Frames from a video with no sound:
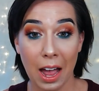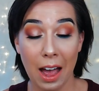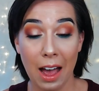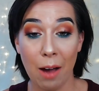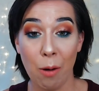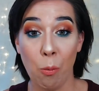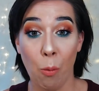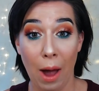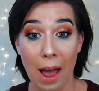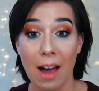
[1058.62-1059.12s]

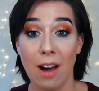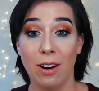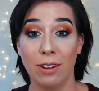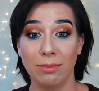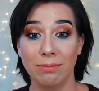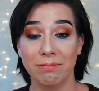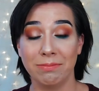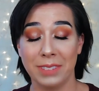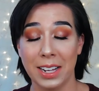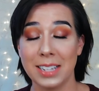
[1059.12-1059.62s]
Wow,
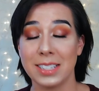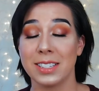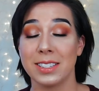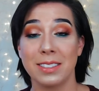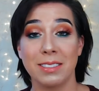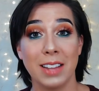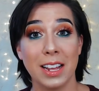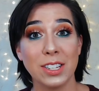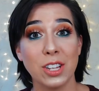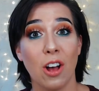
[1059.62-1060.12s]

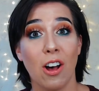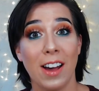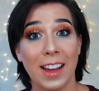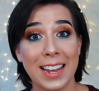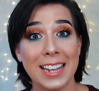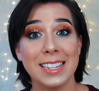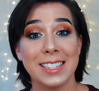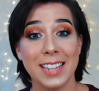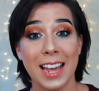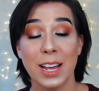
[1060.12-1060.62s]
that's all I
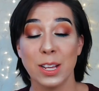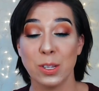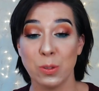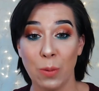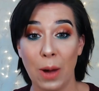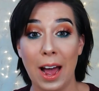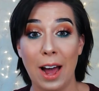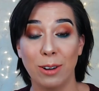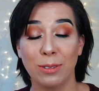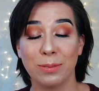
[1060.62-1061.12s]
can say is
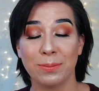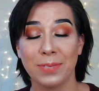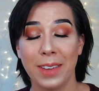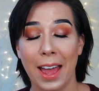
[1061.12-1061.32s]
wow.